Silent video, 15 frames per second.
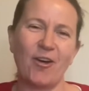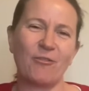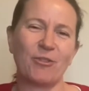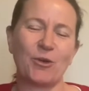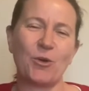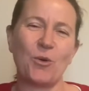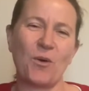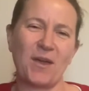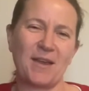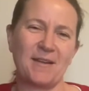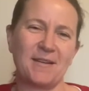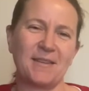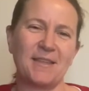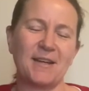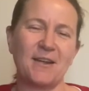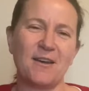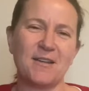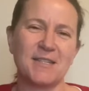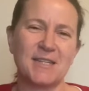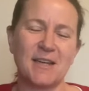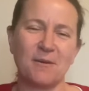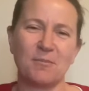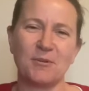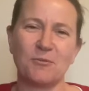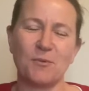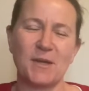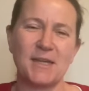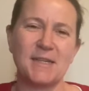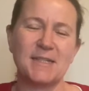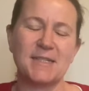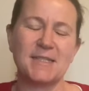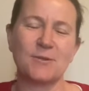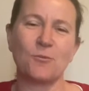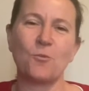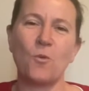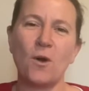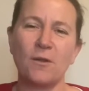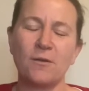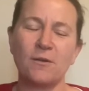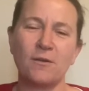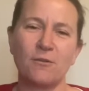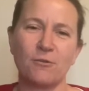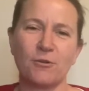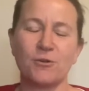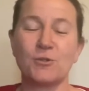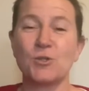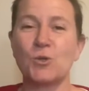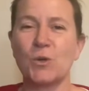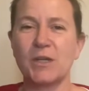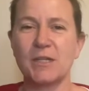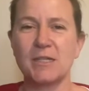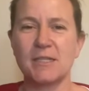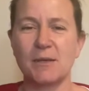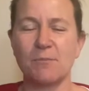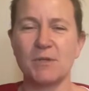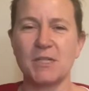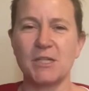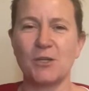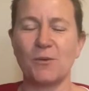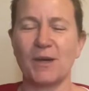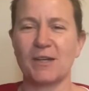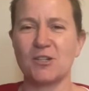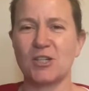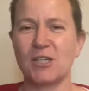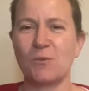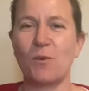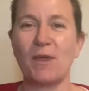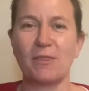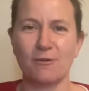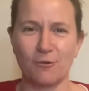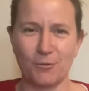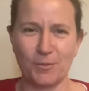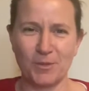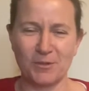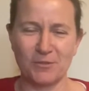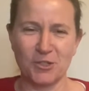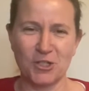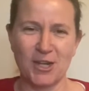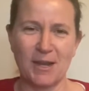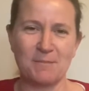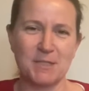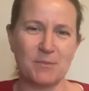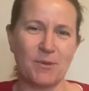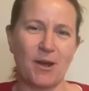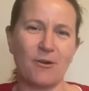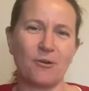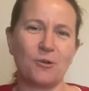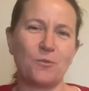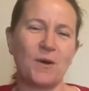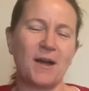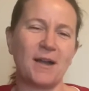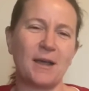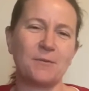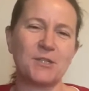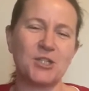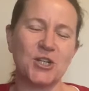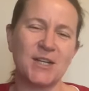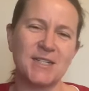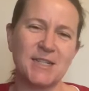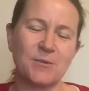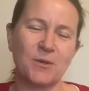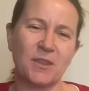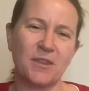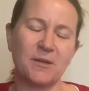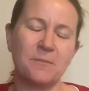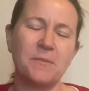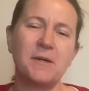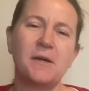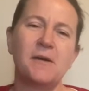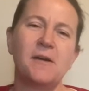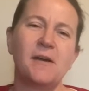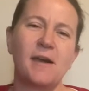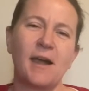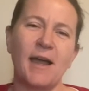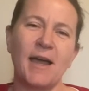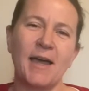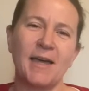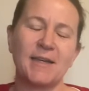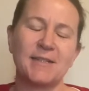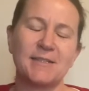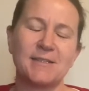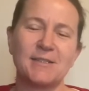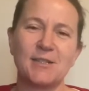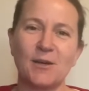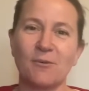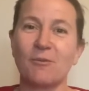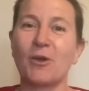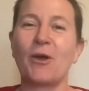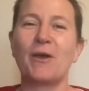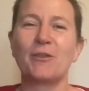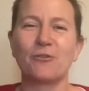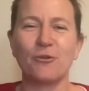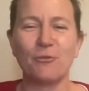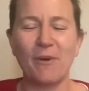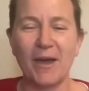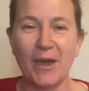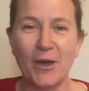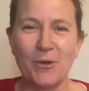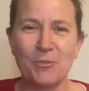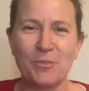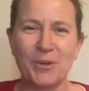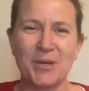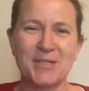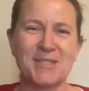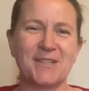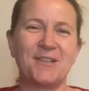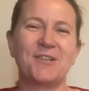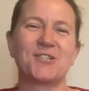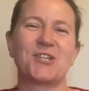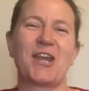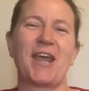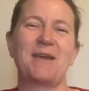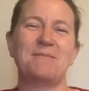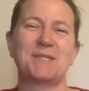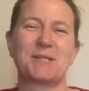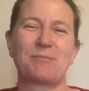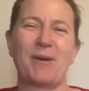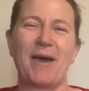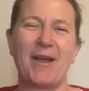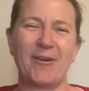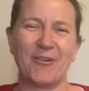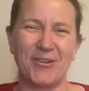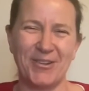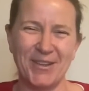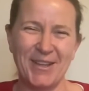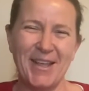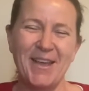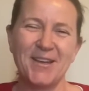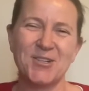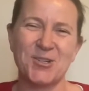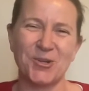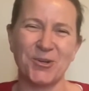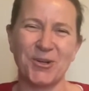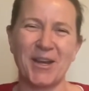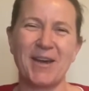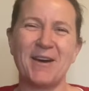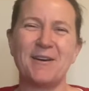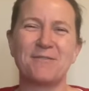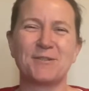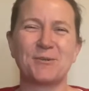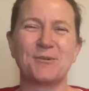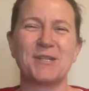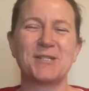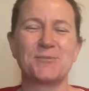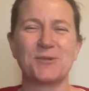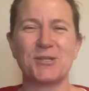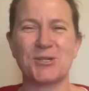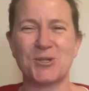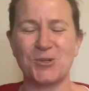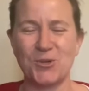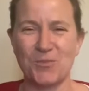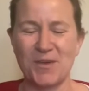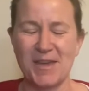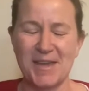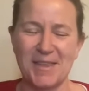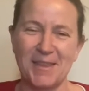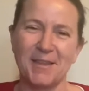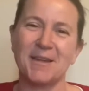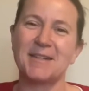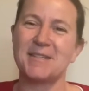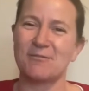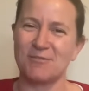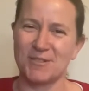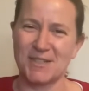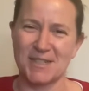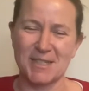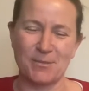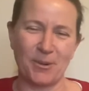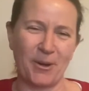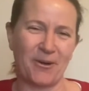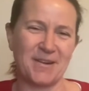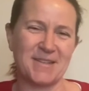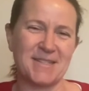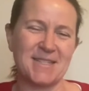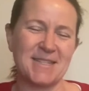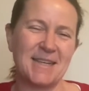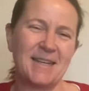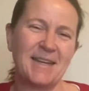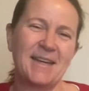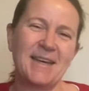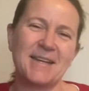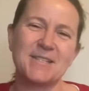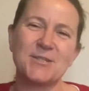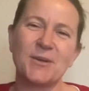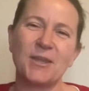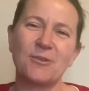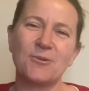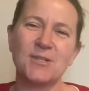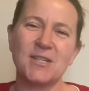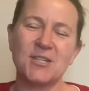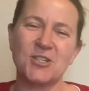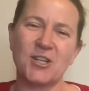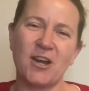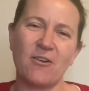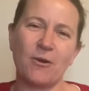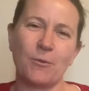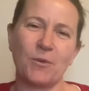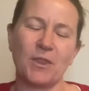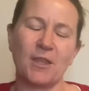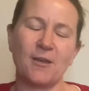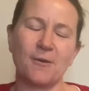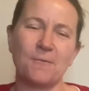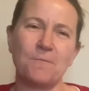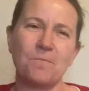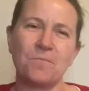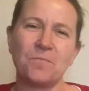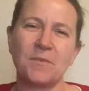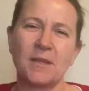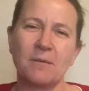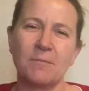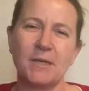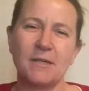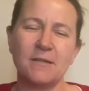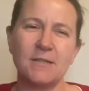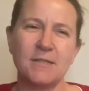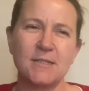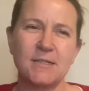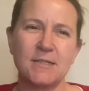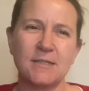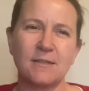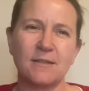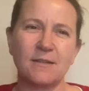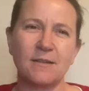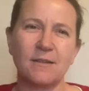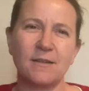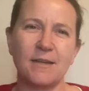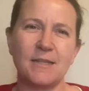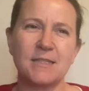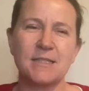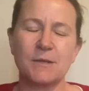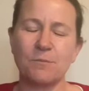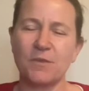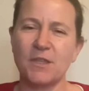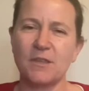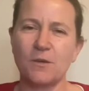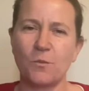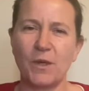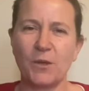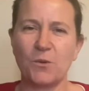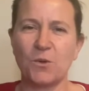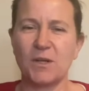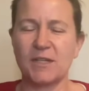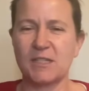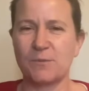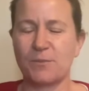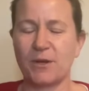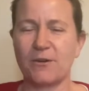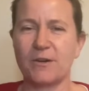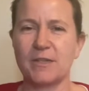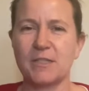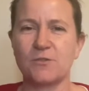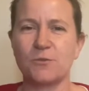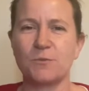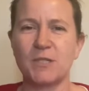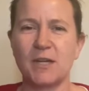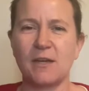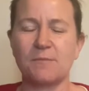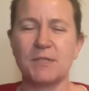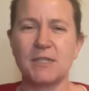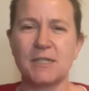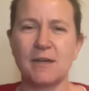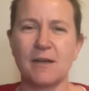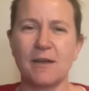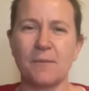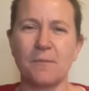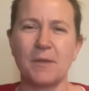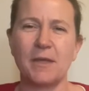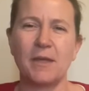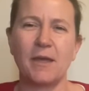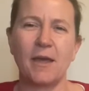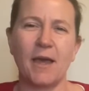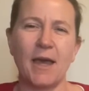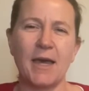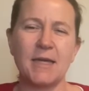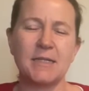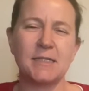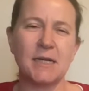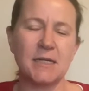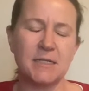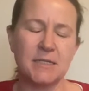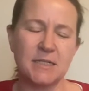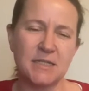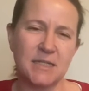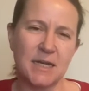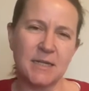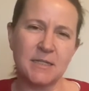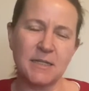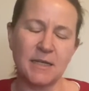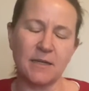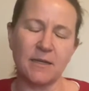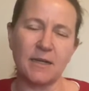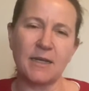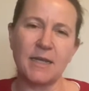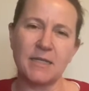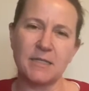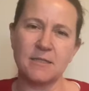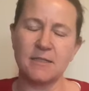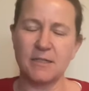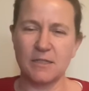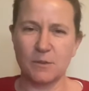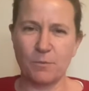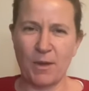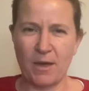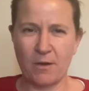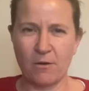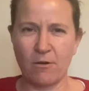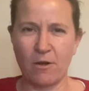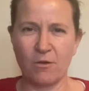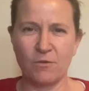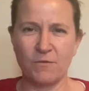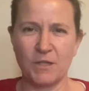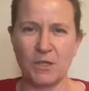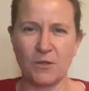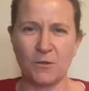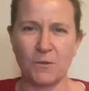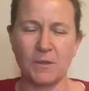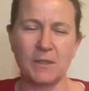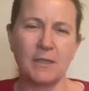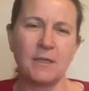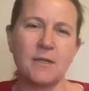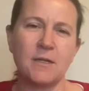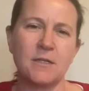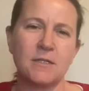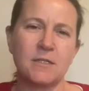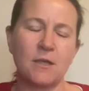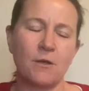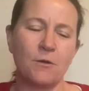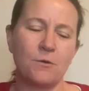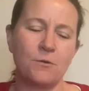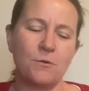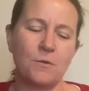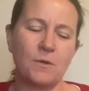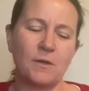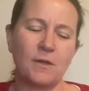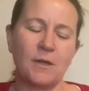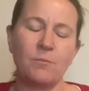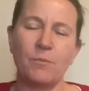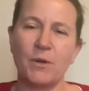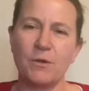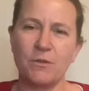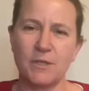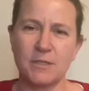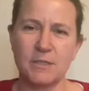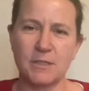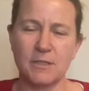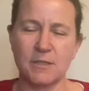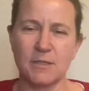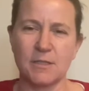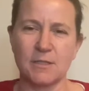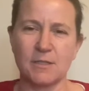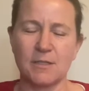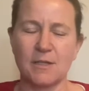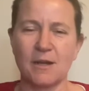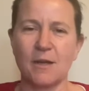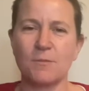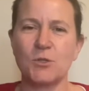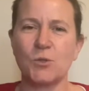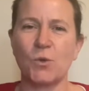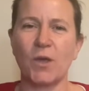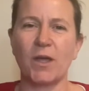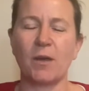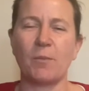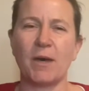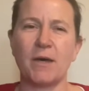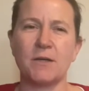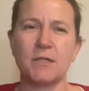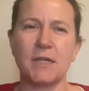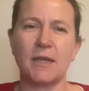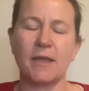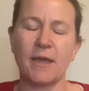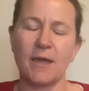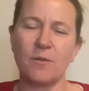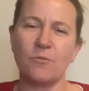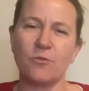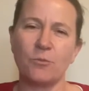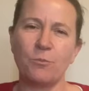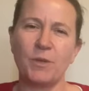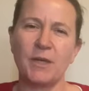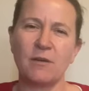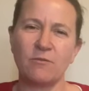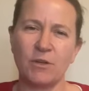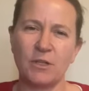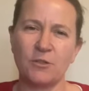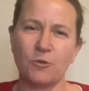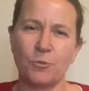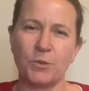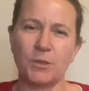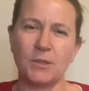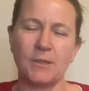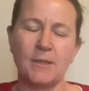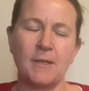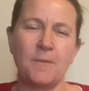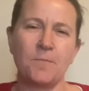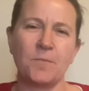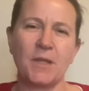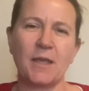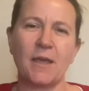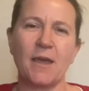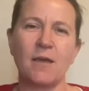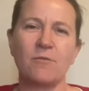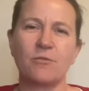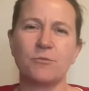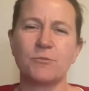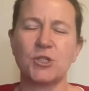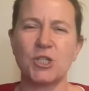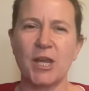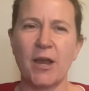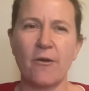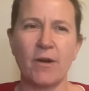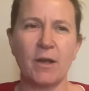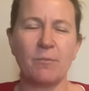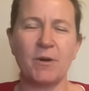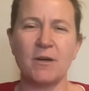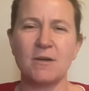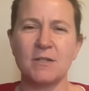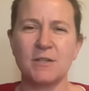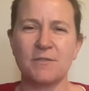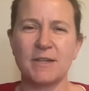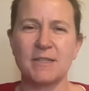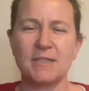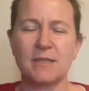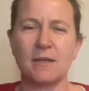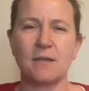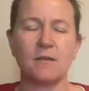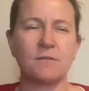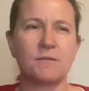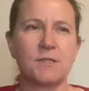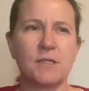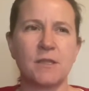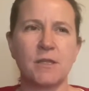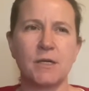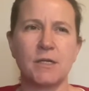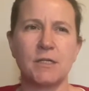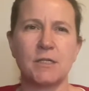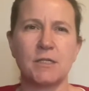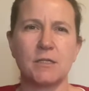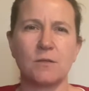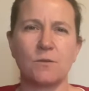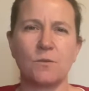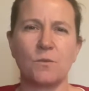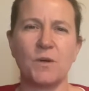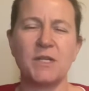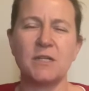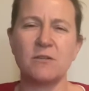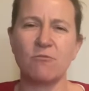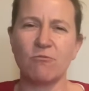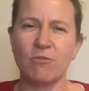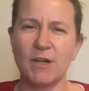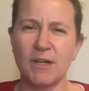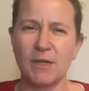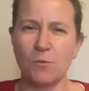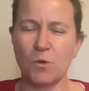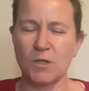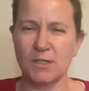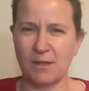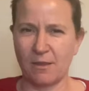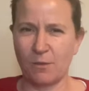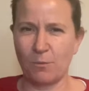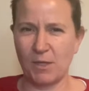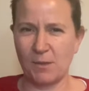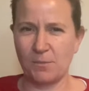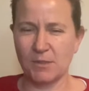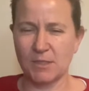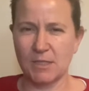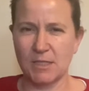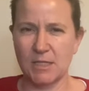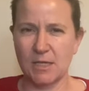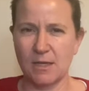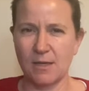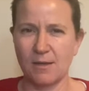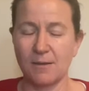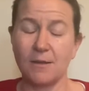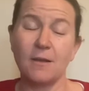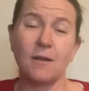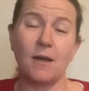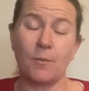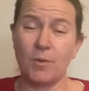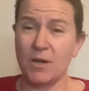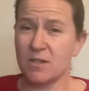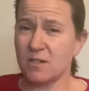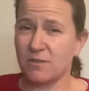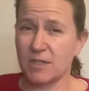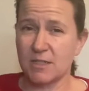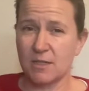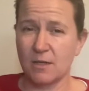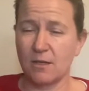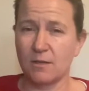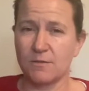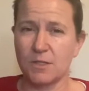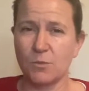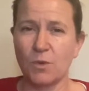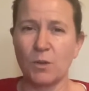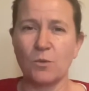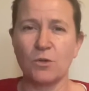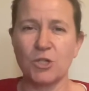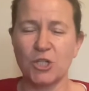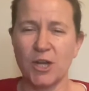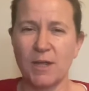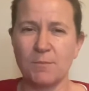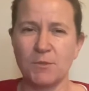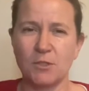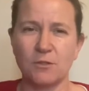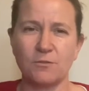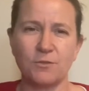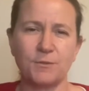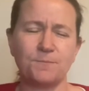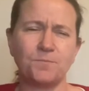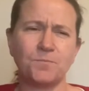of the coin in the last couple of weeks. One, through talking to somebody who actually went through a bit of a shame spiral while I was chatting with them, and going through my own personal shame spiral shortly afterwards, which taught me a different experience. And so I thought I'd share it with you, because it's something that we all experience from time to time, and understanding it lessens its power over you. So in both instances that I'm talking about, it came from being vulnerable. It came from sharing a part of ourselves that we didn't really want other people to see, a part of ourselves that we were ashamed of.